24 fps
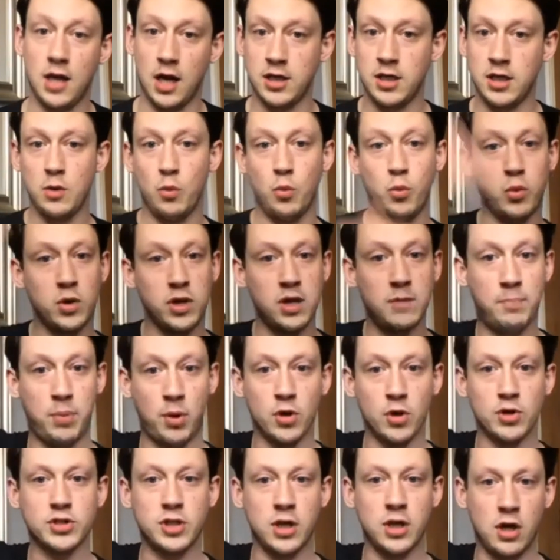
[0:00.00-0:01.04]
you're
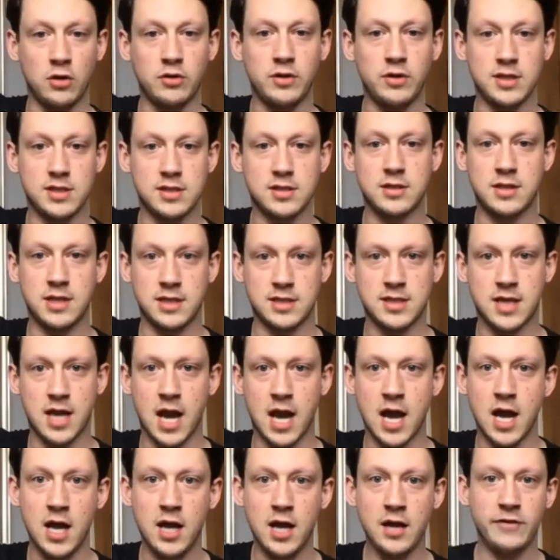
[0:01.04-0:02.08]
pushed along this
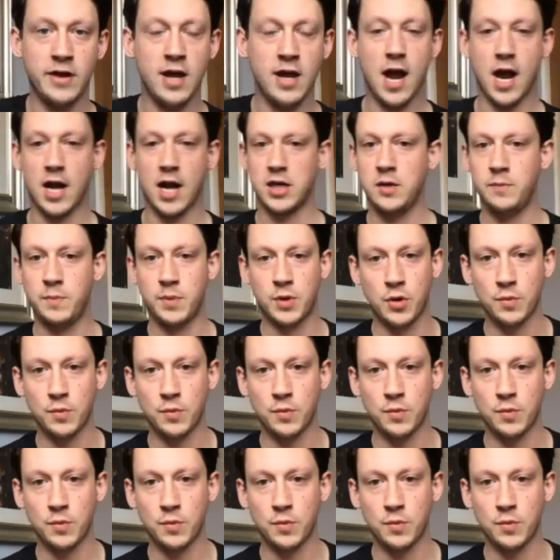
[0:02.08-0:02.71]
curve, and you become